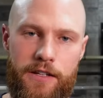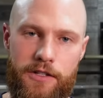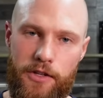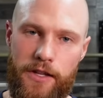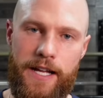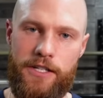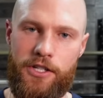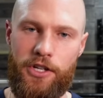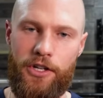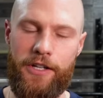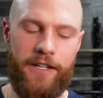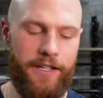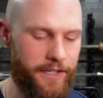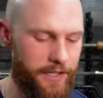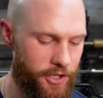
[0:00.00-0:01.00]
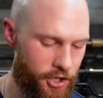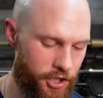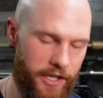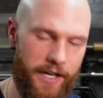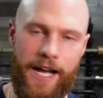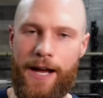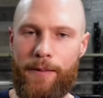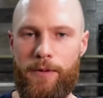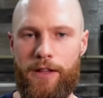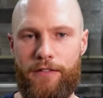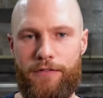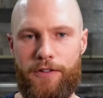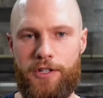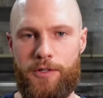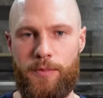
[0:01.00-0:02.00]
So that's good. Shouldn't have happened in
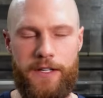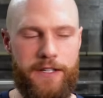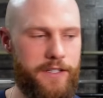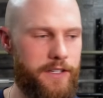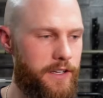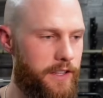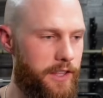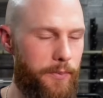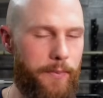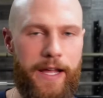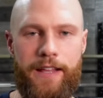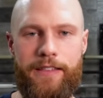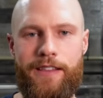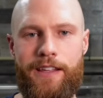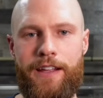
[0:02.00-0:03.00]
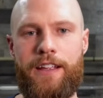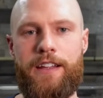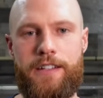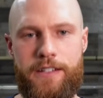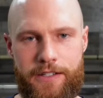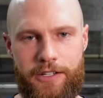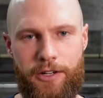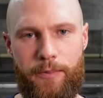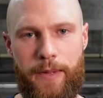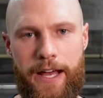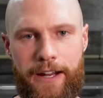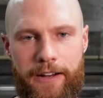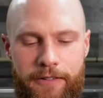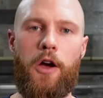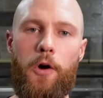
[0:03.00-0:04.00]
the first place. The band thing, still
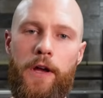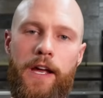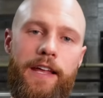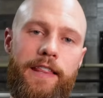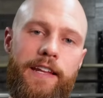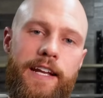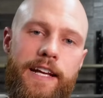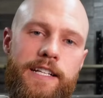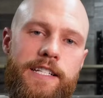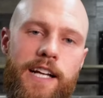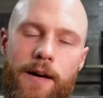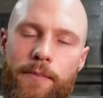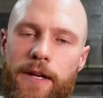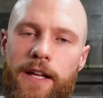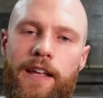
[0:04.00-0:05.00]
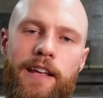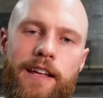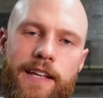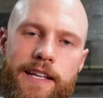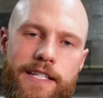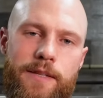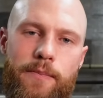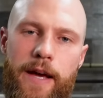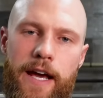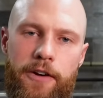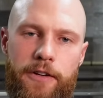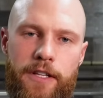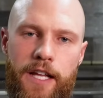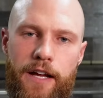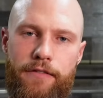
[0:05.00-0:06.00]
bad. Okay, the next topic is the
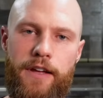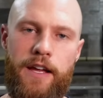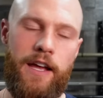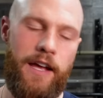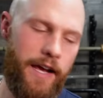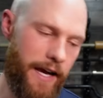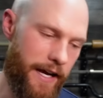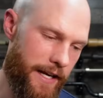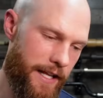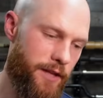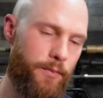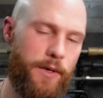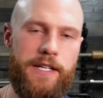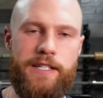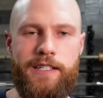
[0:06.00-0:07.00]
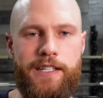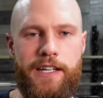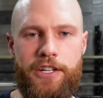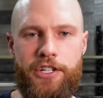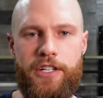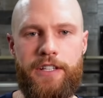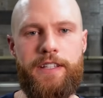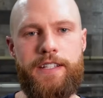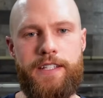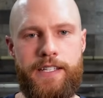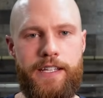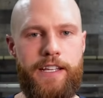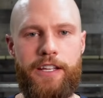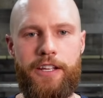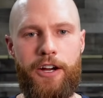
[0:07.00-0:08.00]
battery life. And in the presentation, the
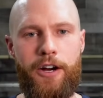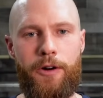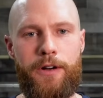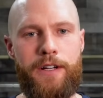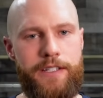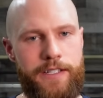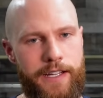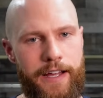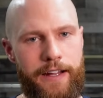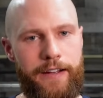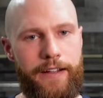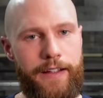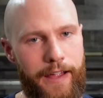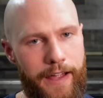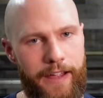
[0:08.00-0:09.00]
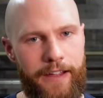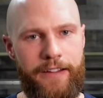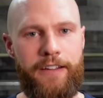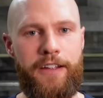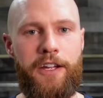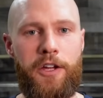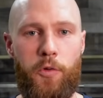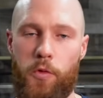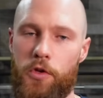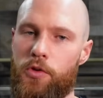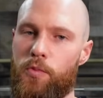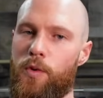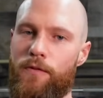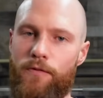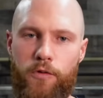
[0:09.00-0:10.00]
CEO said, hey, with the
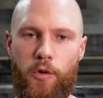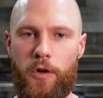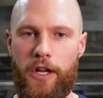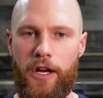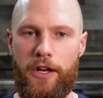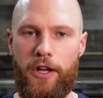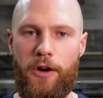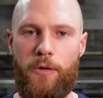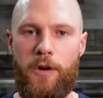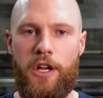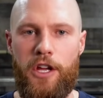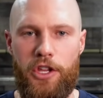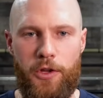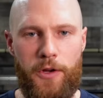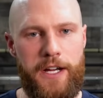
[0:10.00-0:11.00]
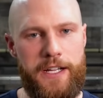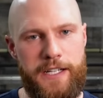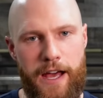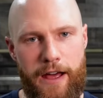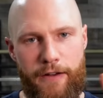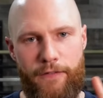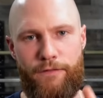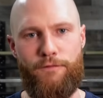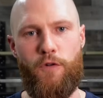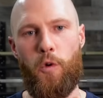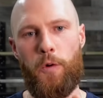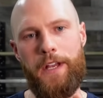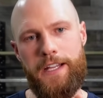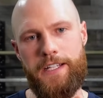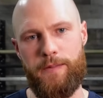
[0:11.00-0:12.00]
Whoop 4.0, you guys had
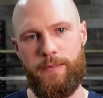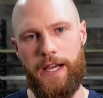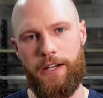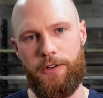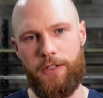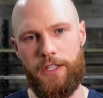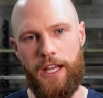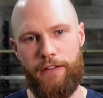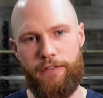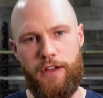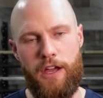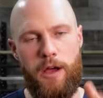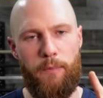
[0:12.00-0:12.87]
4 days of battery life.